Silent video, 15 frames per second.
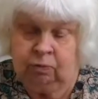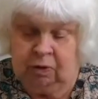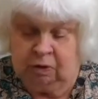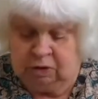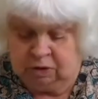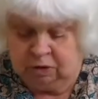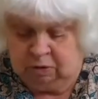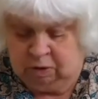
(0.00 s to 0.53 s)

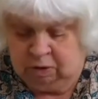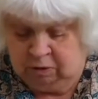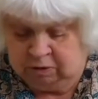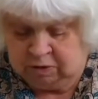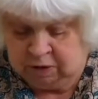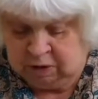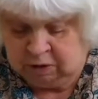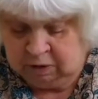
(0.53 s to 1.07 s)
very soon
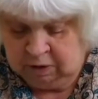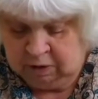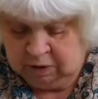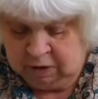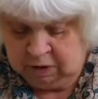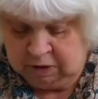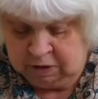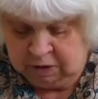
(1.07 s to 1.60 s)
after the
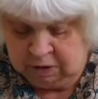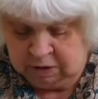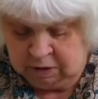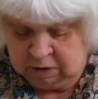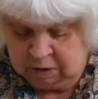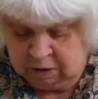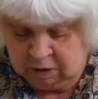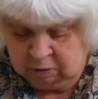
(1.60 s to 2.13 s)

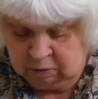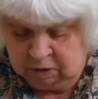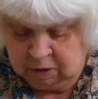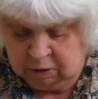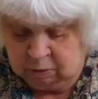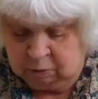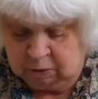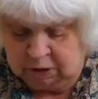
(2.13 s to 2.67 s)
incident, I think
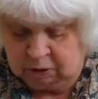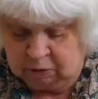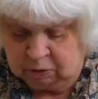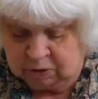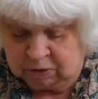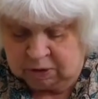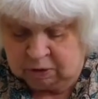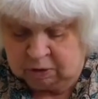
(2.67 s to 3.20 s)
within a week
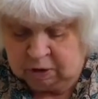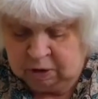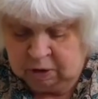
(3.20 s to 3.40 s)
or so